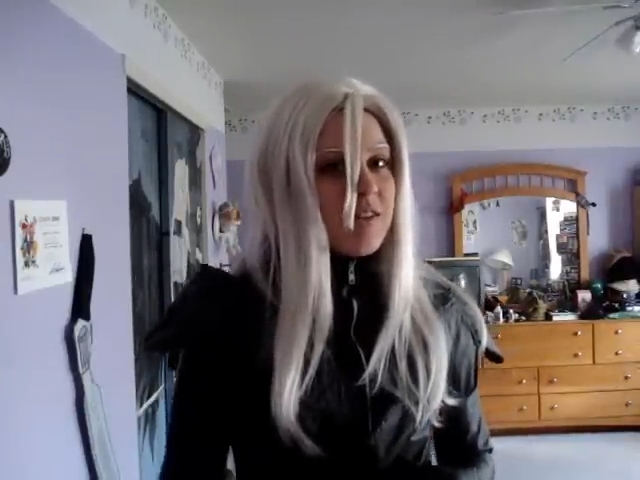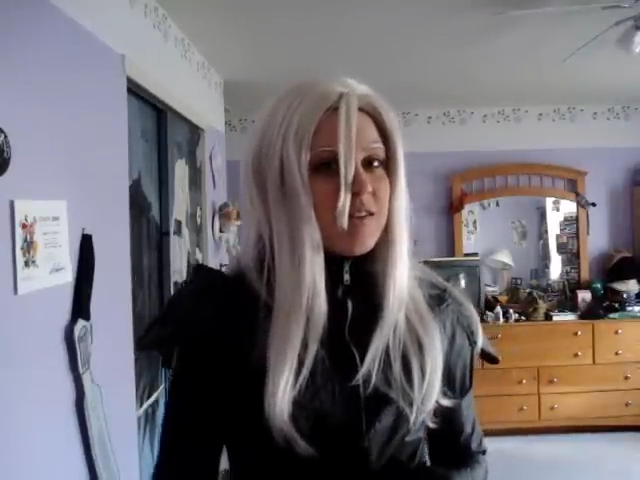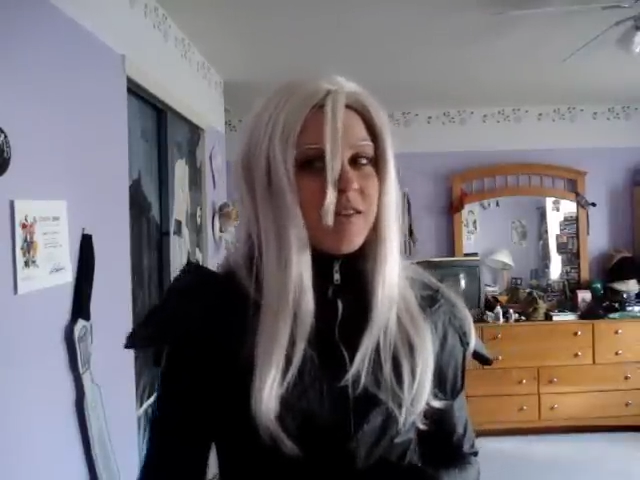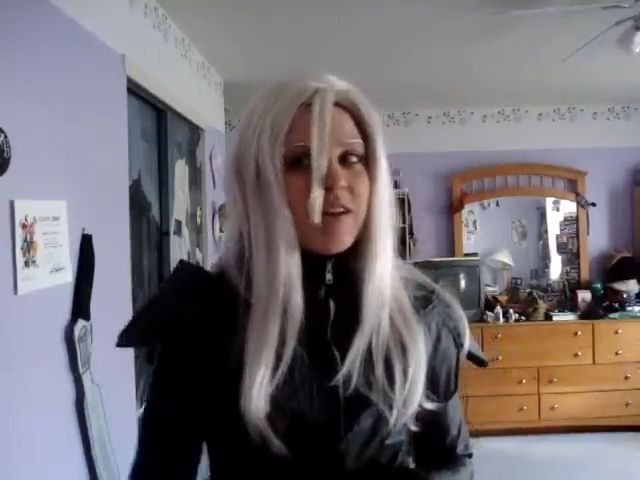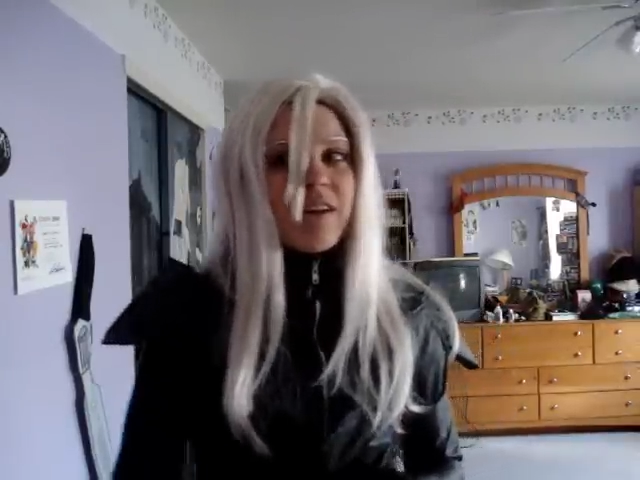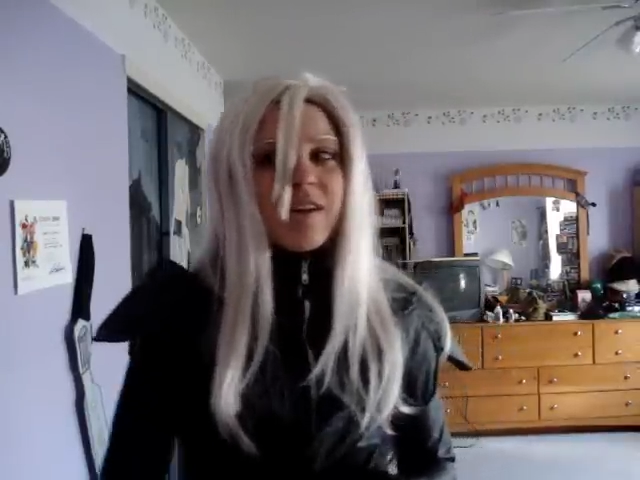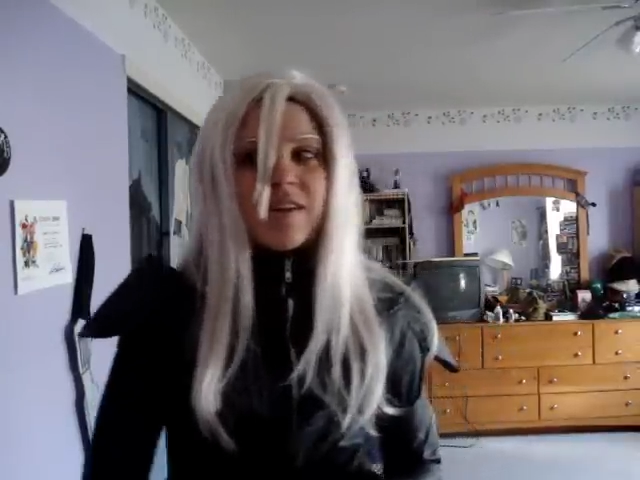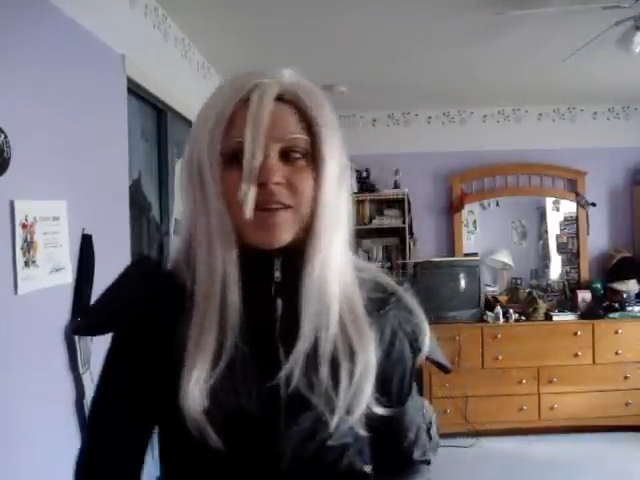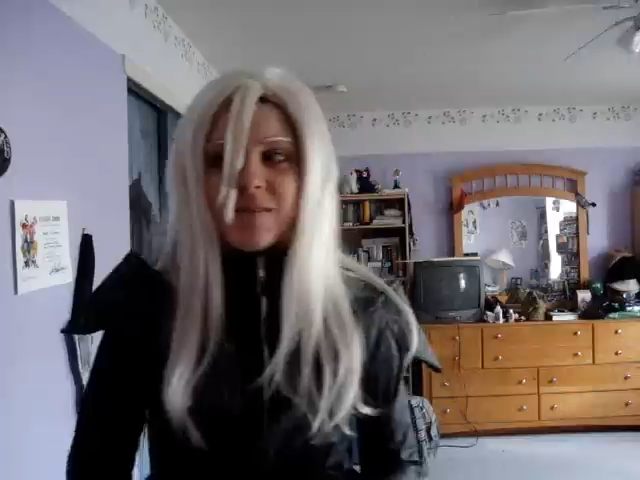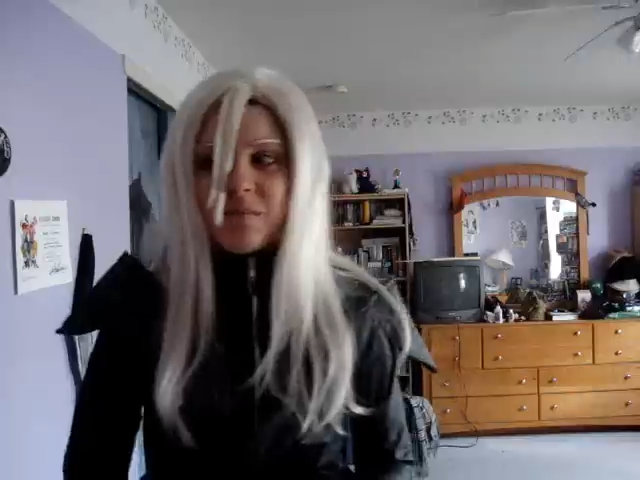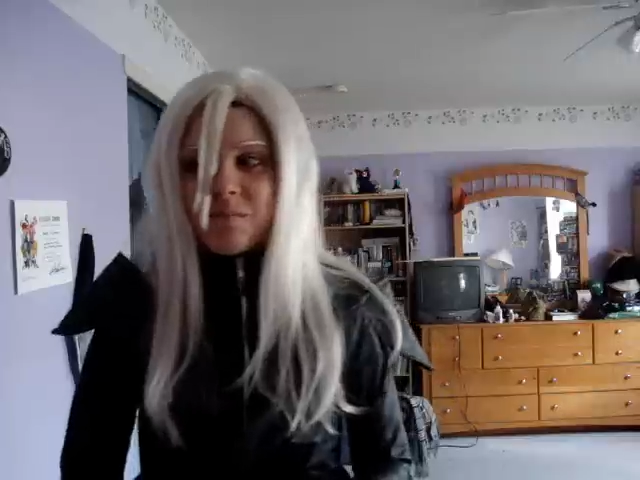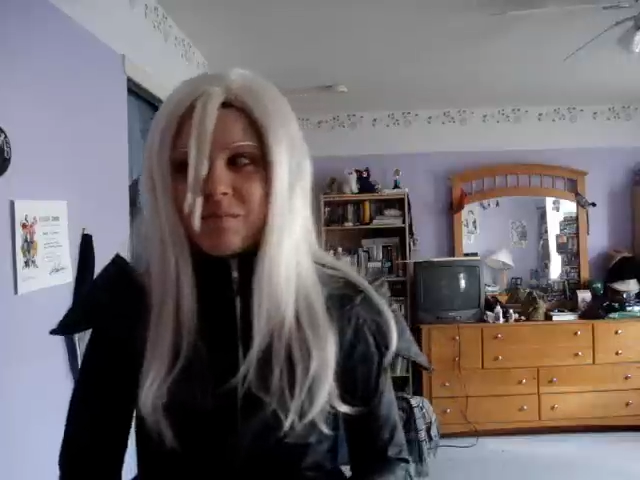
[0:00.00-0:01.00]
and are like
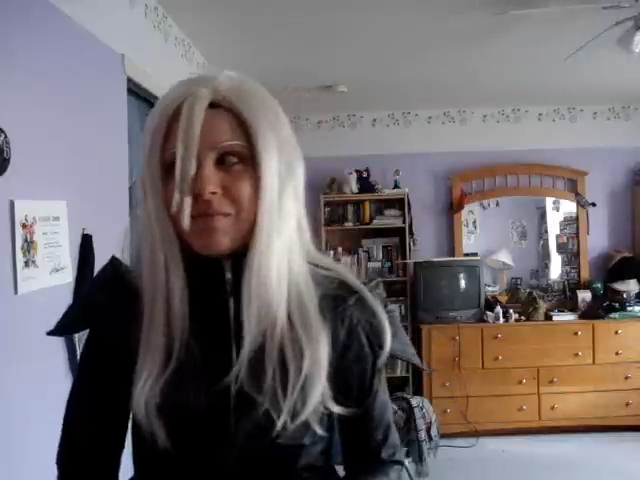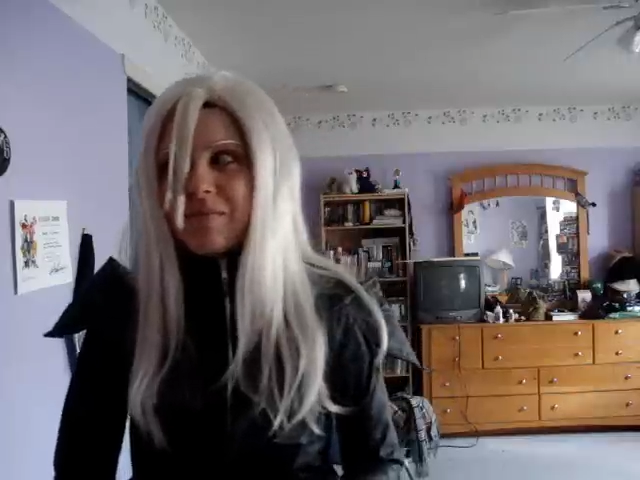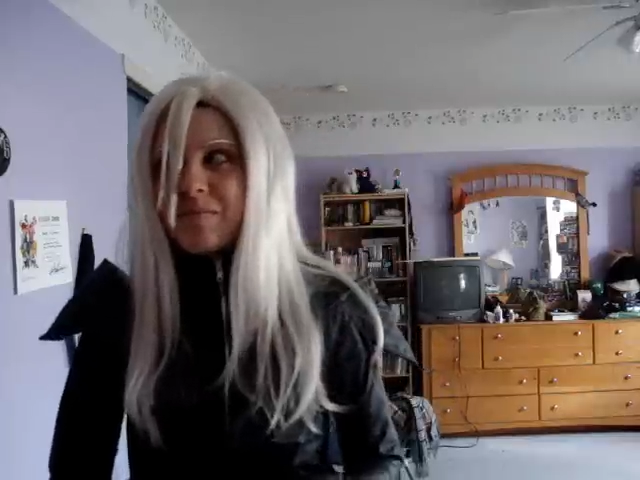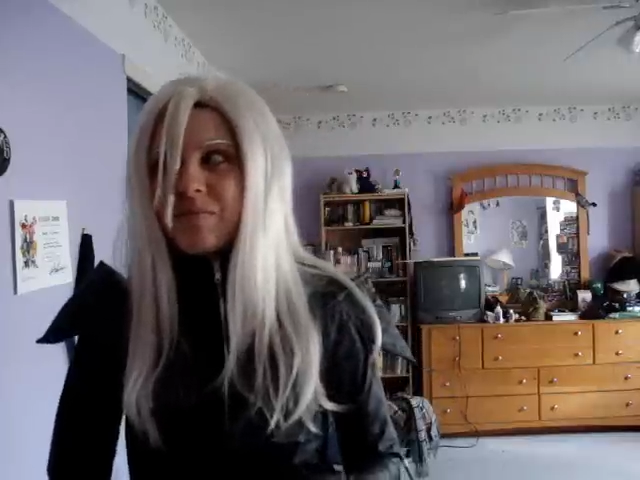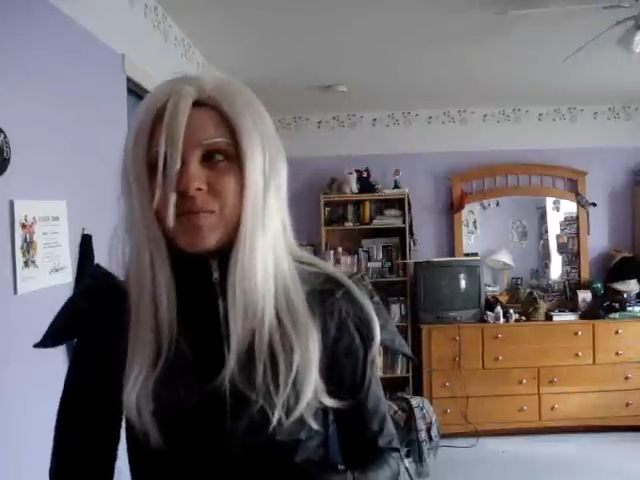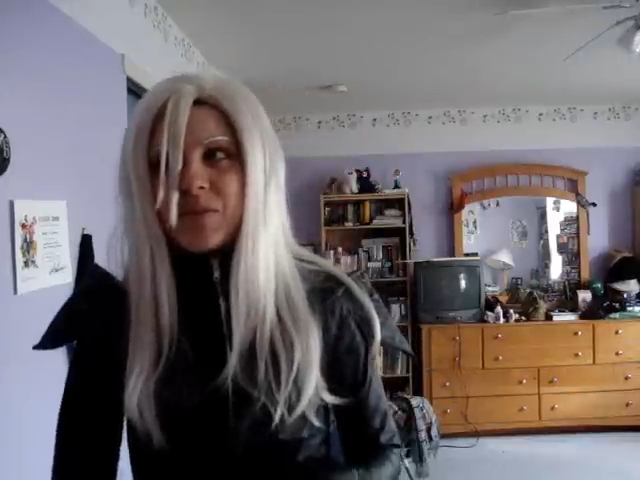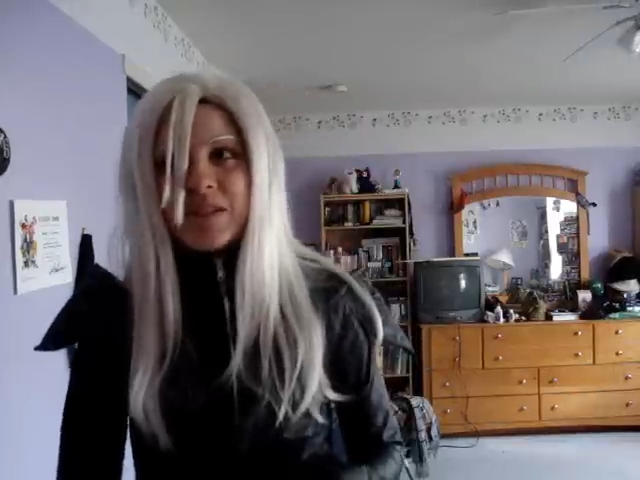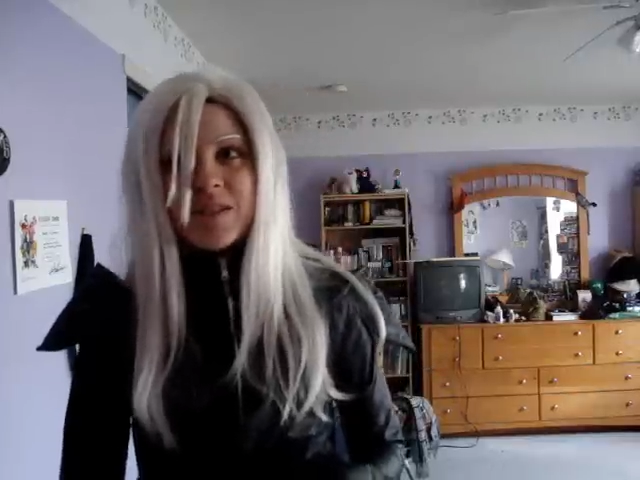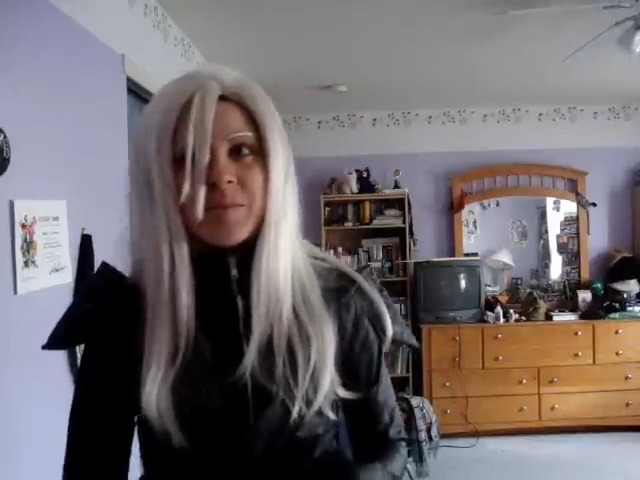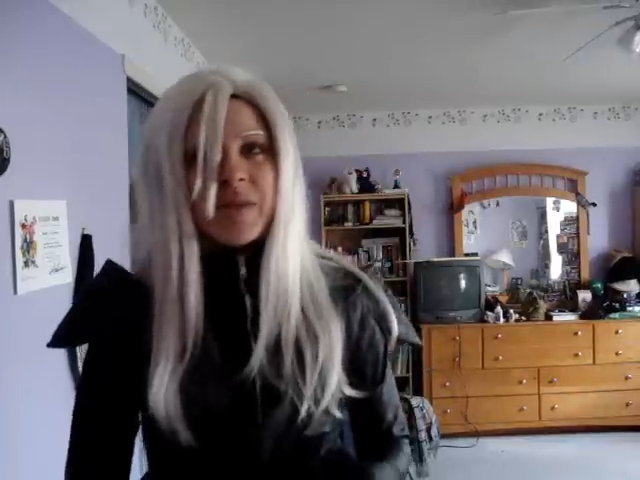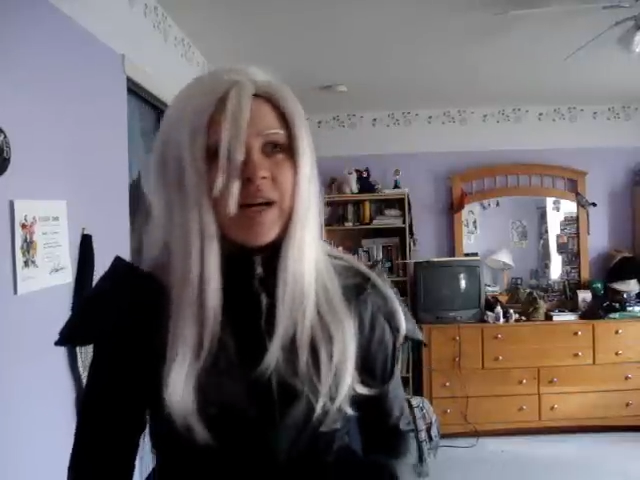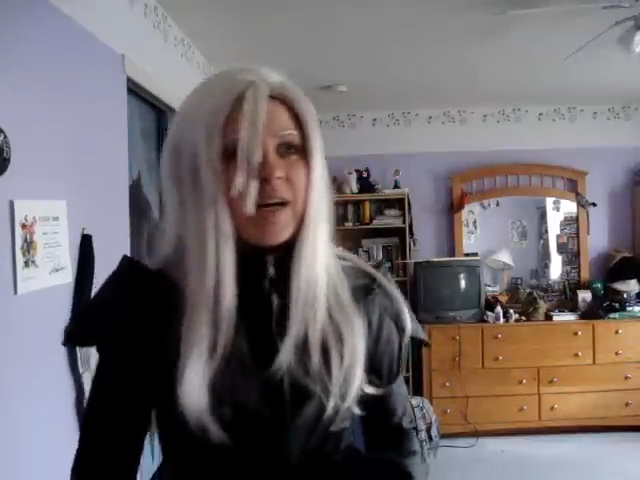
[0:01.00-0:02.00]
pretty
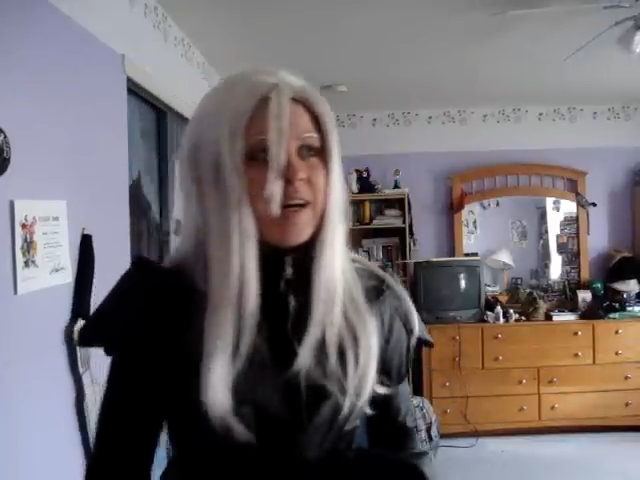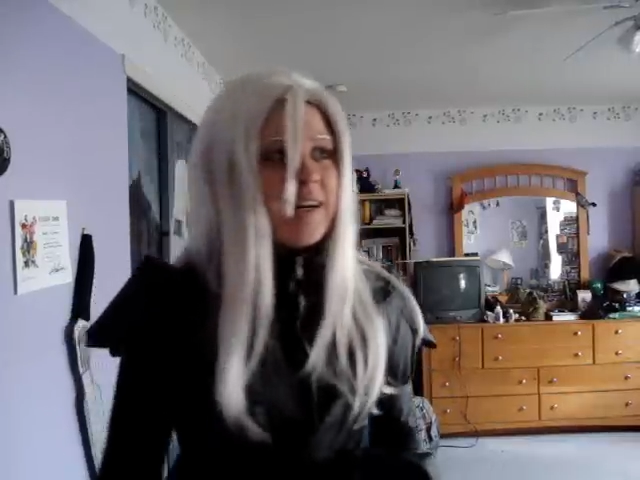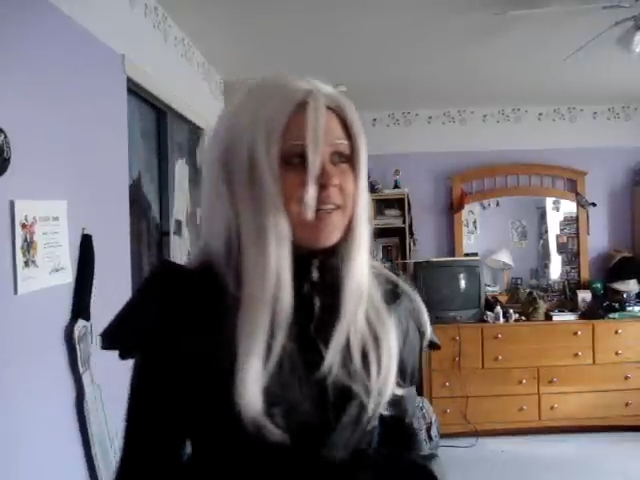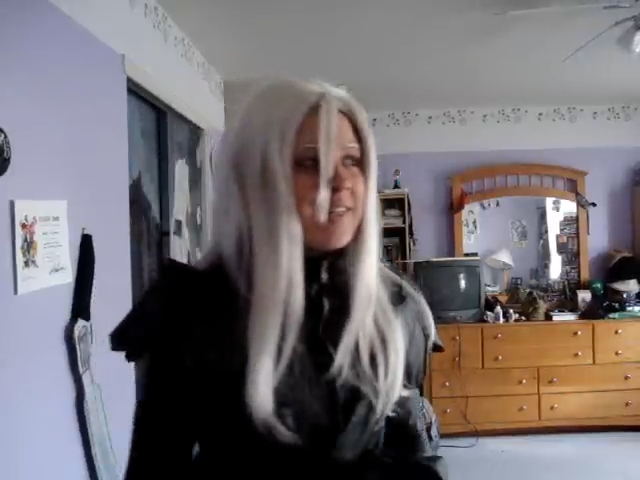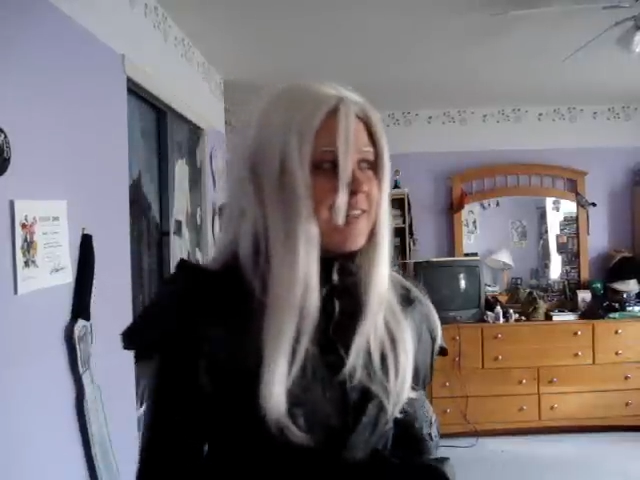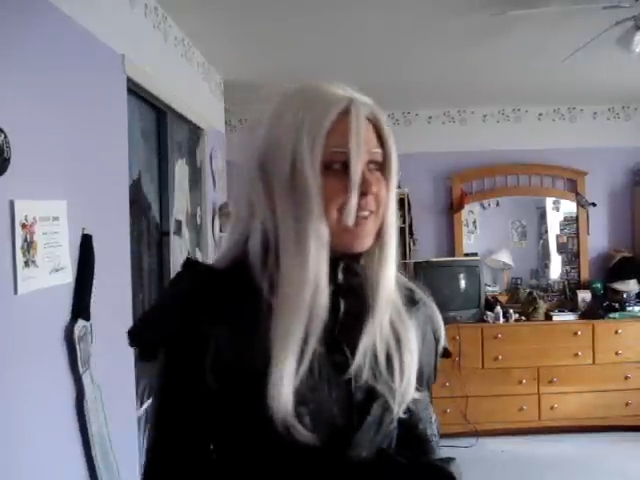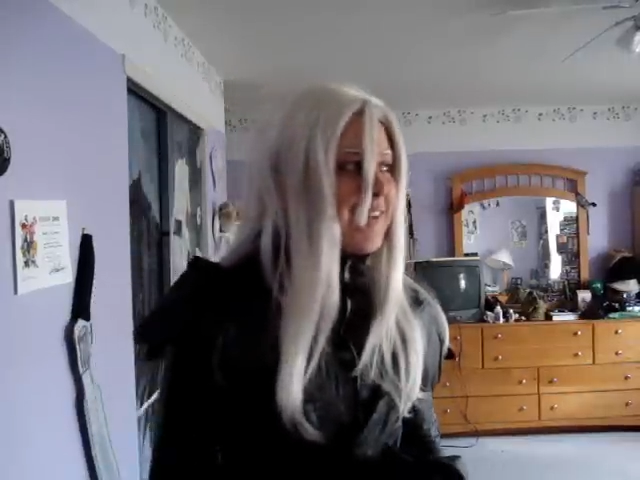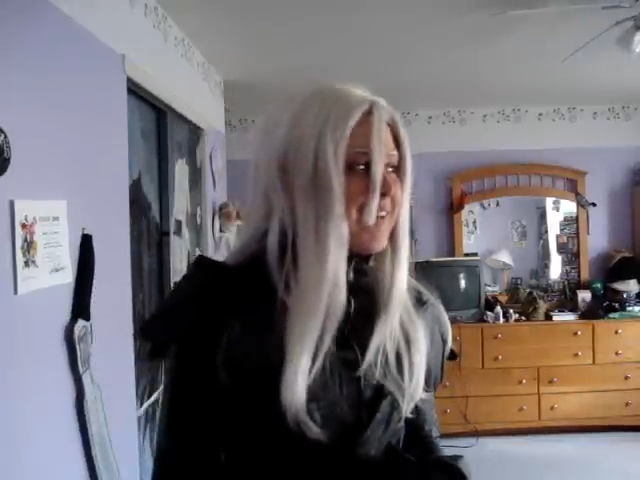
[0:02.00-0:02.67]
bad,